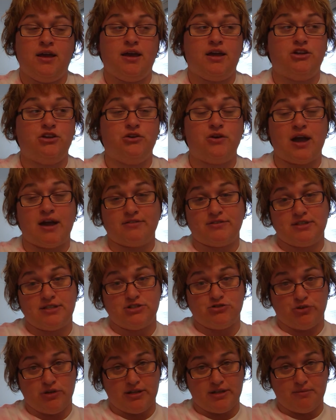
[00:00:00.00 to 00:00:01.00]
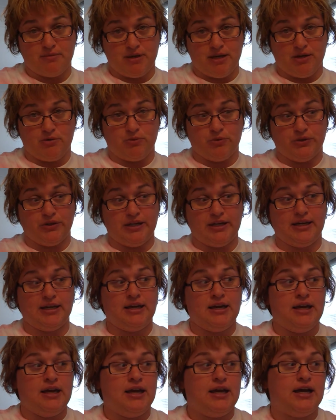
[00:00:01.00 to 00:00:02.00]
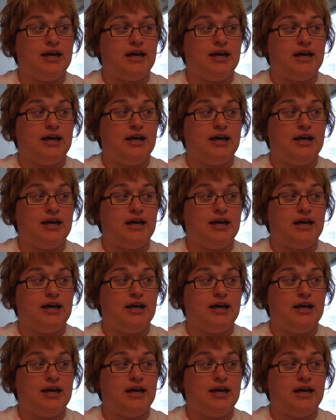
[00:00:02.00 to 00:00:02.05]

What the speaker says: and you have to treat them equally.